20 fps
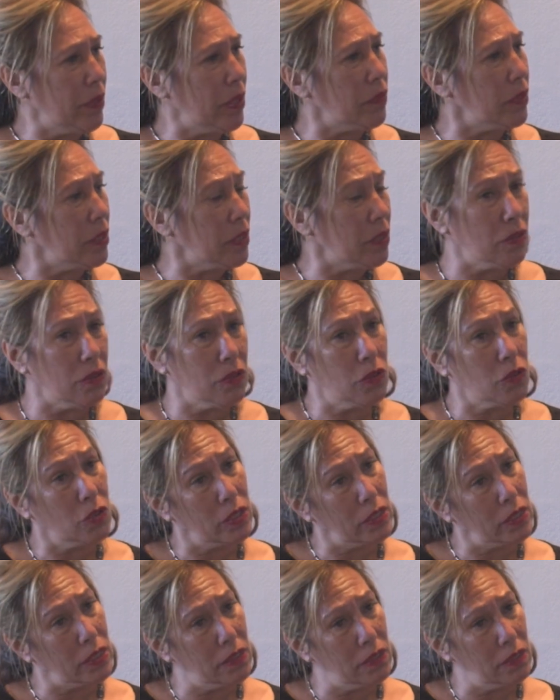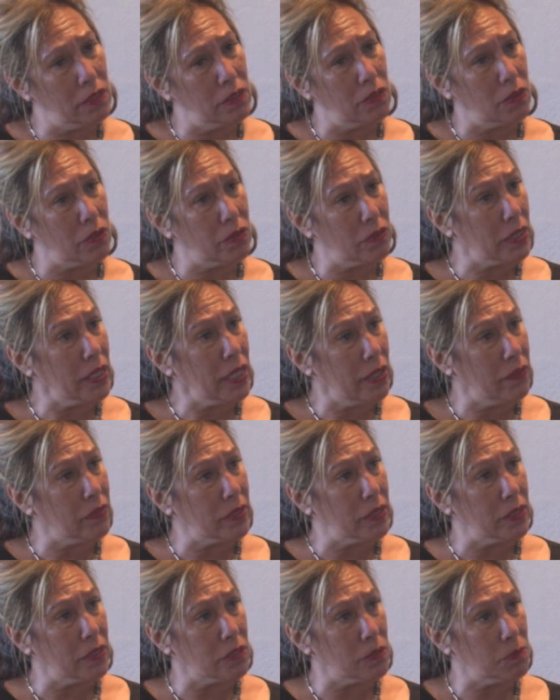I think you could, you know, I think
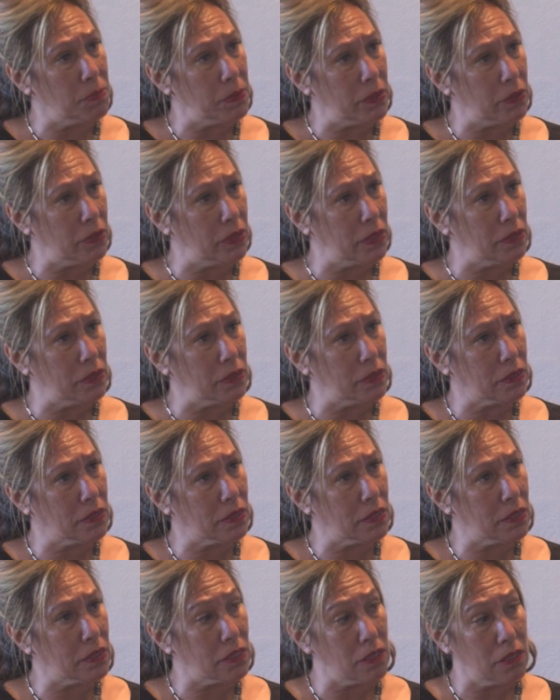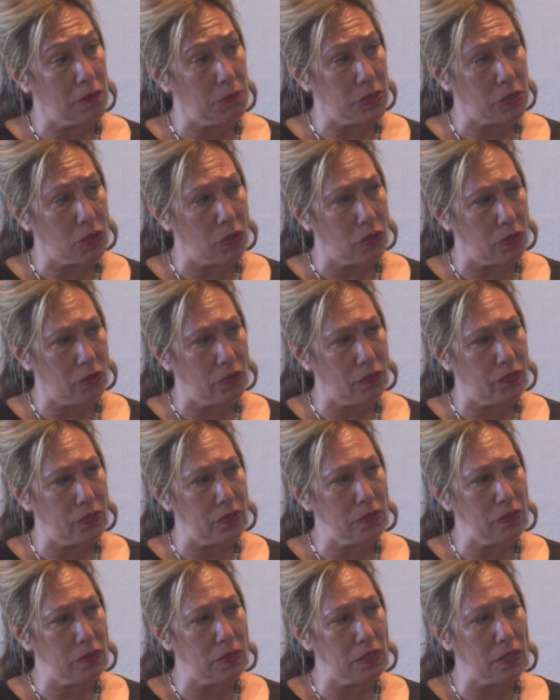having experienced
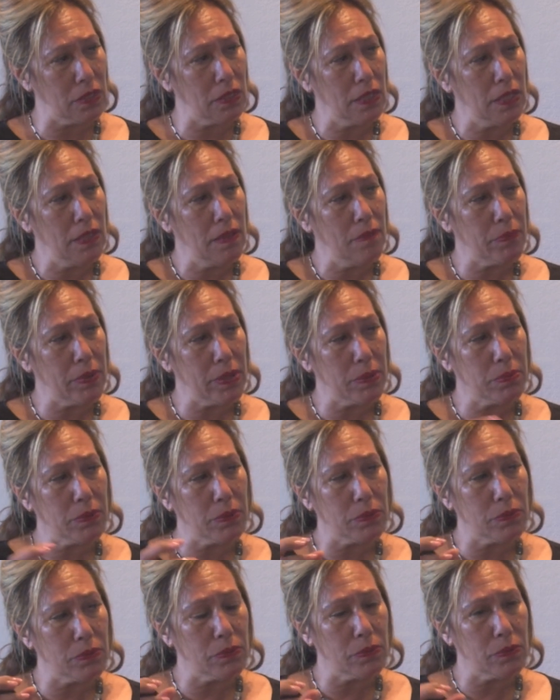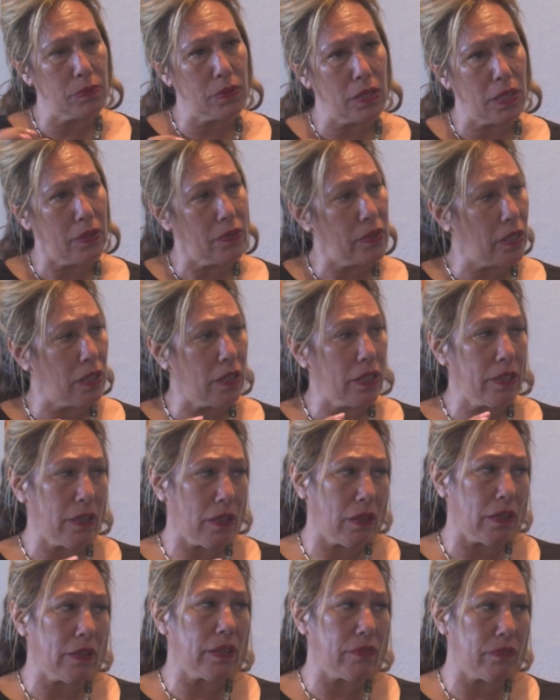cinematographers and people like that,
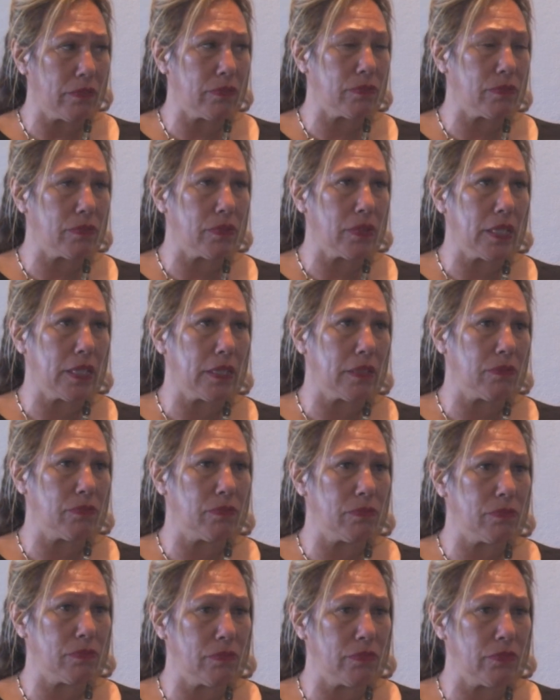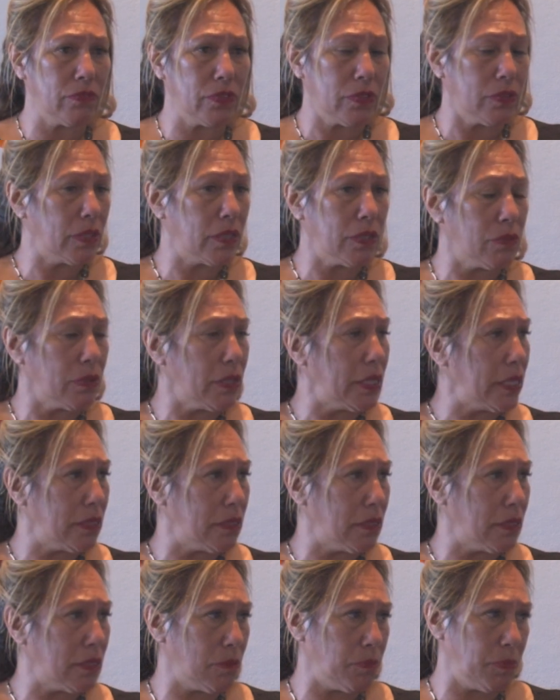I have had a very great
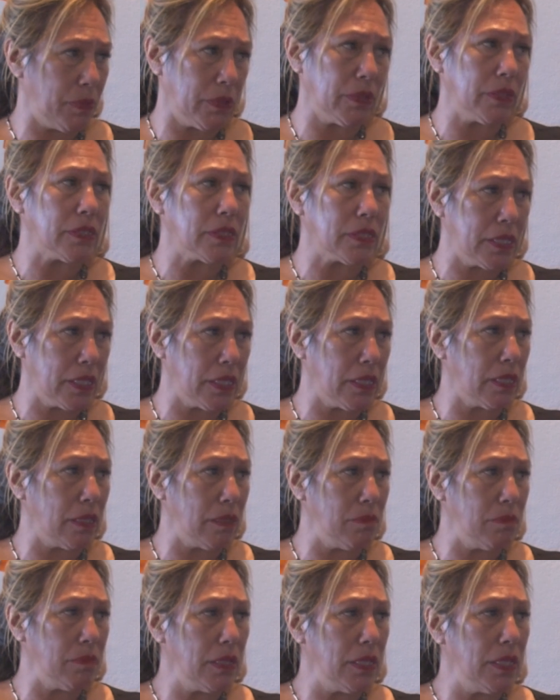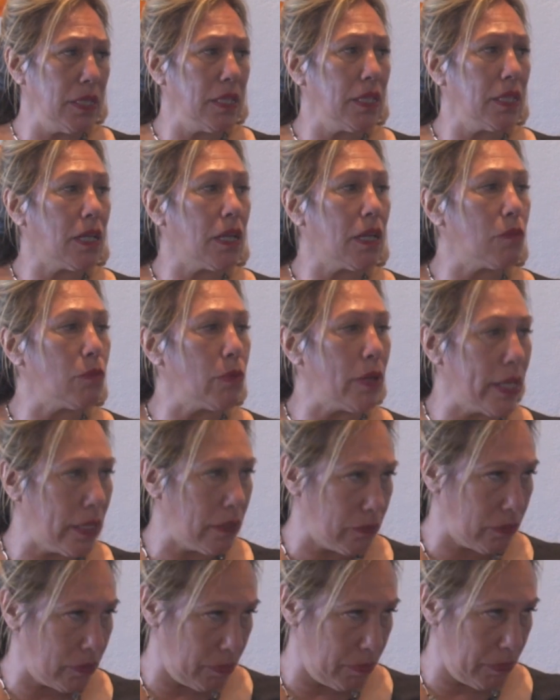experienced team
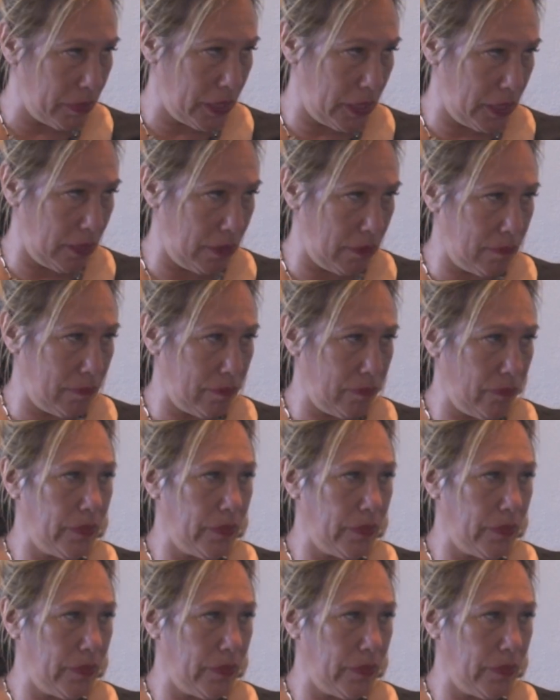around me.